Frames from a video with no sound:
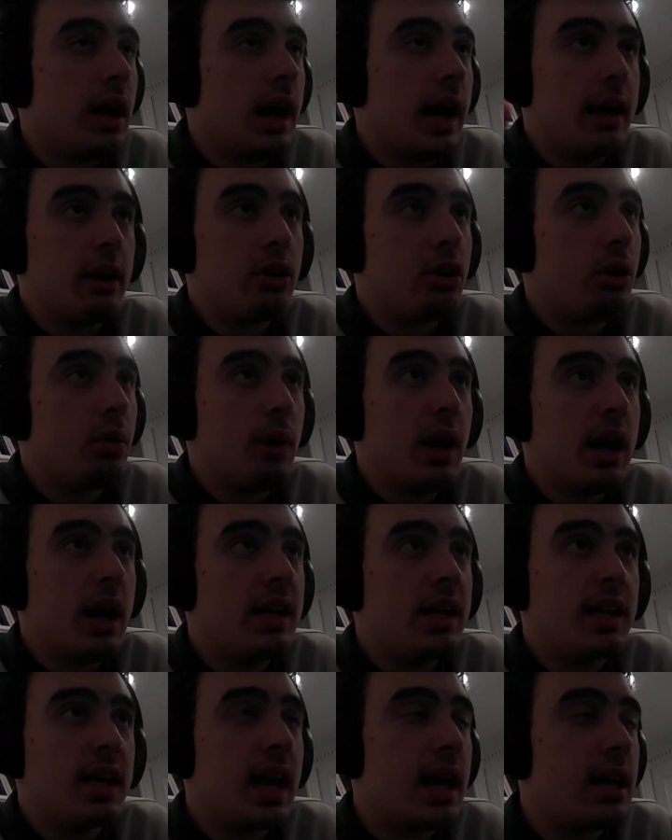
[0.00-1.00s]
I don't know why
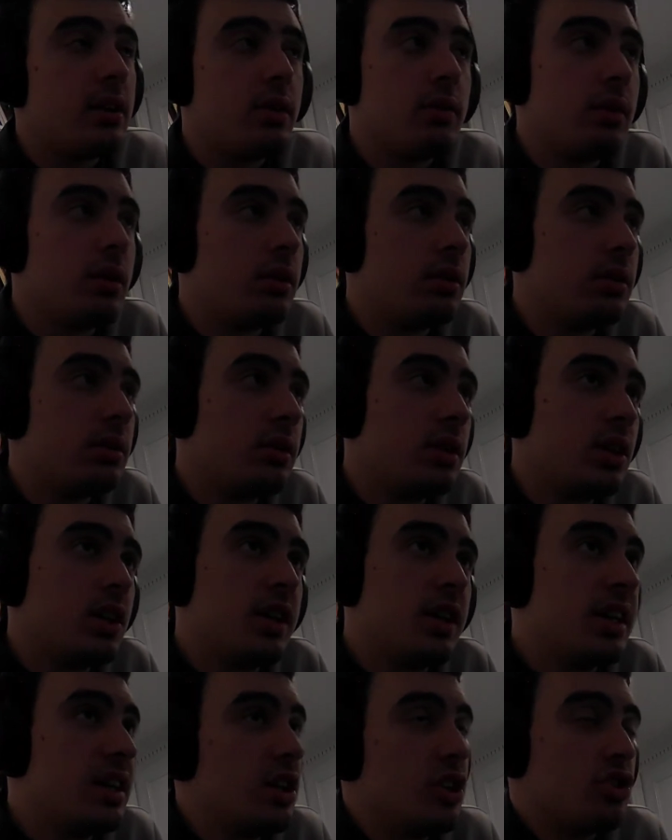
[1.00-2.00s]
he can't duo.
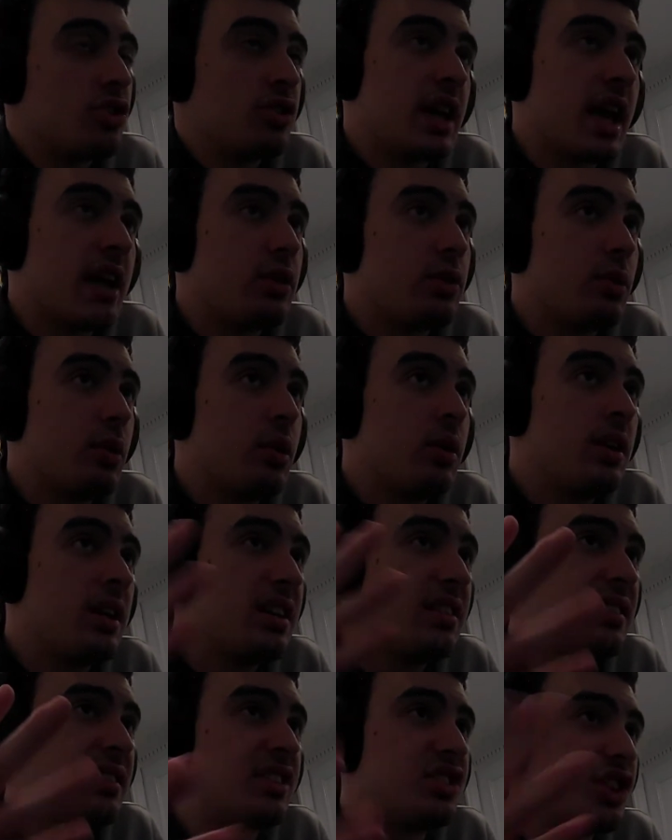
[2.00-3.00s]
He just can't duo.
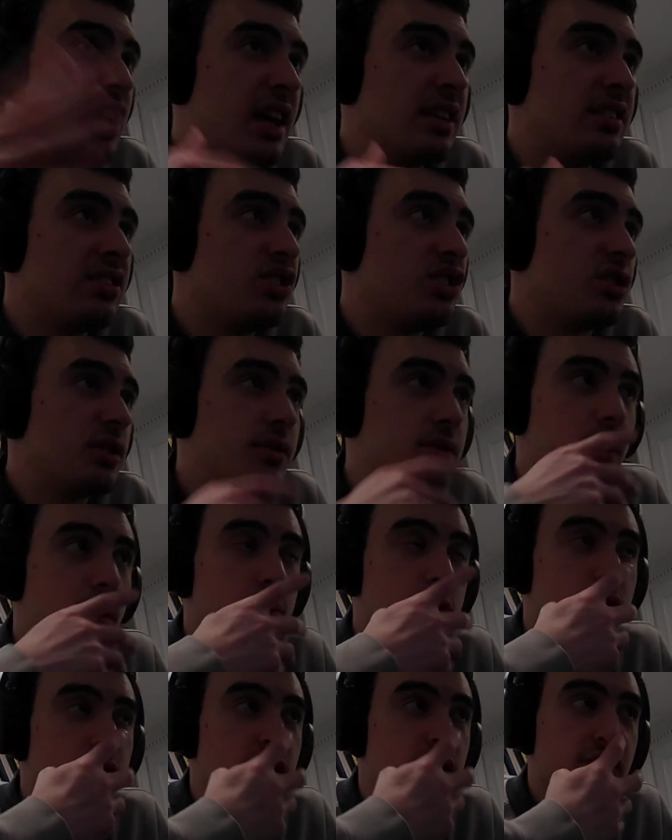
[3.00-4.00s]
He's a transition
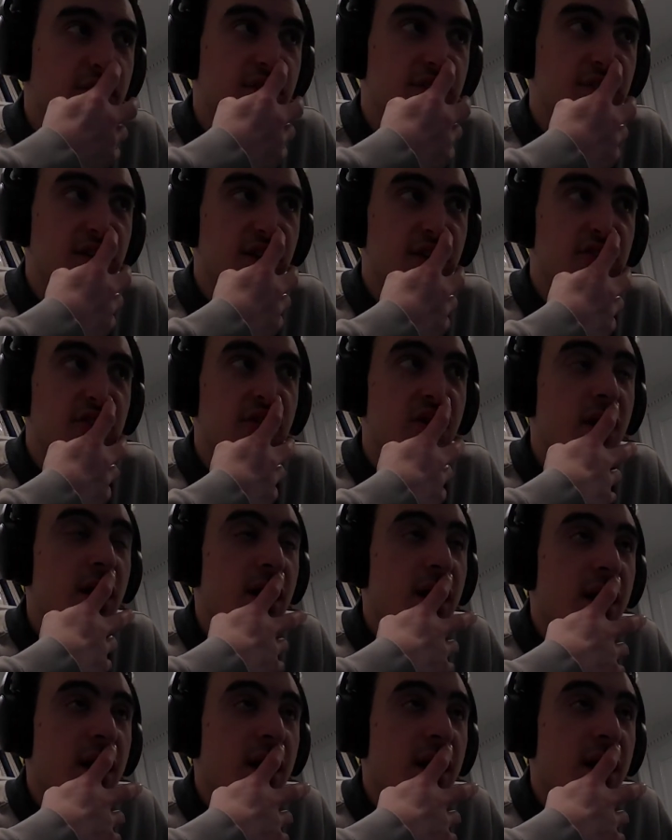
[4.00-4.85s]
from 256.